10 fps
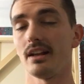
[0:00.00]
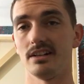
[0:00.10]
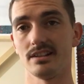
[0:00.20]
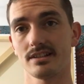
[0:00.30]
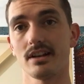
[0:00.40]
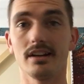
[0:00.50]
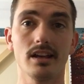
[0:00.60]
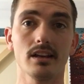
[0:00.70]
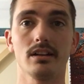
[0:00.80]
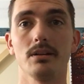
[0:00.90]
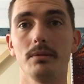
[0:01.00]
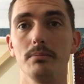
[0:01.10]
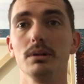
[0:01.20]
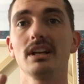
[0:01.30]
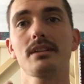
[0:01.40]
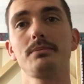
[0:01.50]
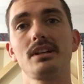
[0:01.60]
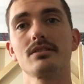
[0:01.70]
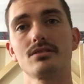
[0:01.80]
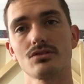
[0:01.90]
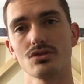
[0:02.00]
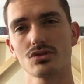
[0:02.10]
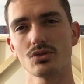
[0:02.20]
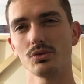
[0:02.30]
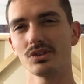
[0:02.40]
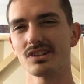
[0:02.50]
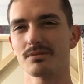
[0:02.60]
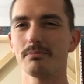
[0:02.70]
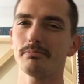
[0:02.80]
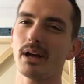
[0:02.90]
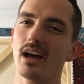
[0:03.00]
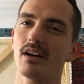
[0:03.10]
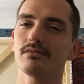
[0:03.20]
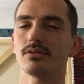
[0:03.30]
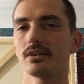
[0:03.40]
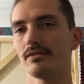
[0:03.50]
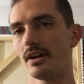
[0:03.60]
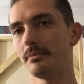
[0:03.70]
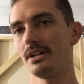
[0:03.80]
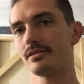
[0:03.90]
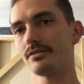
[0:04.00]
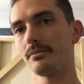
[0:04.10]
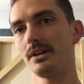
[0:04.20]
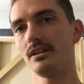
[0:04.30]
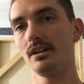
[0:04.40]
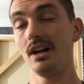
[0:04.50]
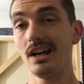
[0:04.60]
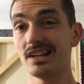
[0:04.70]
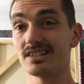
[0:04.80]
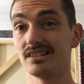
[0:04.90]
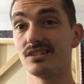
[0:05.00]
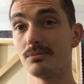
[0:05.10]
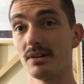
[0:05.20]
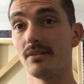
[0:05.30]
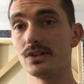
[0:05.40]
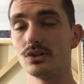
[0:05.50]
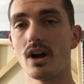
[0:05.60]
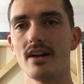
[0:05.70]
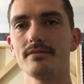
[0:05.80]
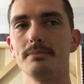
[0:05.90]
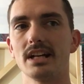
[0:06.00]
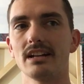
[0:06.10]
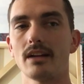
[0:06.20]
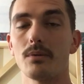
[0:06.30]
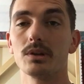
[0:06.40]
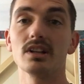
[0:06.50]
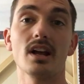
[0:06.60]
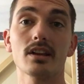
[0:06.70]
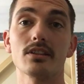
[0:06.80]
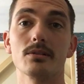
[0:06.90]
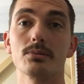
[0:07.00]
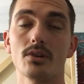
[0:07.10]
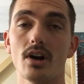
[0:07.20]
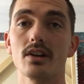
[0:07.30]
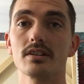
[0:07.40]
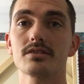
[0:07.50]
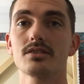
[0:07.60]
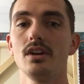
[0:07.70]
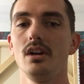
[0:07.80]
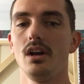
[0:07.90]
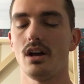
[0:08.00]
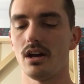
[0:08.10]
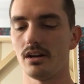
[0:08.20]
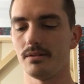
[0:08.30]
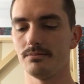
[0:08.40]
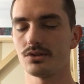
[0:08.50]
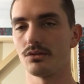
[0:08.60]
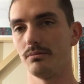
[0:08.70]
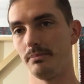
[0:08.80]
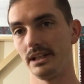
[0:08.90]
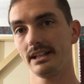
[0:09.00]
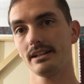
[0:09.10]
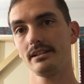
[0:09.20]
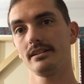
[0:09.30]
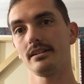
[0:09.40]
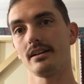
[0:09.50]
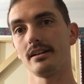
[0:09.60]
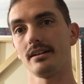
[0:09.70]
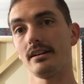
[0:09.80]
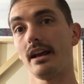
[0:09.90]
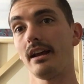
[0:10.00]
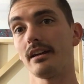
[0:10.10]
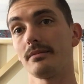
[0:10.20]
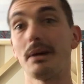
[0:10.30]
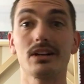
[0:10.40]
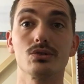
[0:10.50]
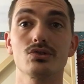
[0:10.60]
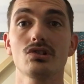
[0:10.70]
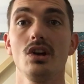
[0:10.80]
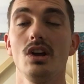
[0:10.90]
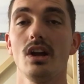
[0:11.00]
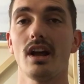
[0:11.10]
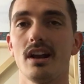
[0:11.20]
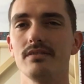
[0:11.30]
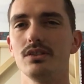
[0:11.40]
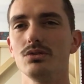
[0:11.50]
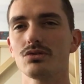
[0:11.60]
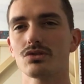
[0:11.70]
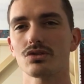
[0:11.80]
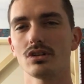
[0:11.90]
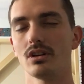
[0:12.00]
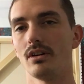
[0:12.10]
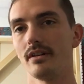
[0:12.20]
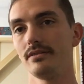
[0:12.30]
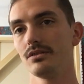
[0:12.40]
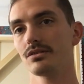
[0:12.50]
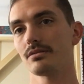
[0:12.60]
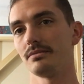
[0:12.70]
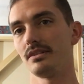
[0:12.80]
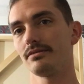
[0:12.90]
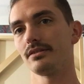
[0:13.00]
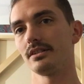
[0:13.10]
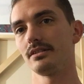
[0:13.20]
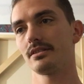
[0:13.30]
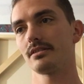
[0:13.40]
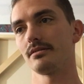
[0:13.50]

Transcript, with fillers: and that's again going to be Blick because there's a store that's about 45 minutes from here. It's a little bit of a drive, but I, I really like their products. Um, so Blick uh, and Michaels. And I've used, you know, I've used some different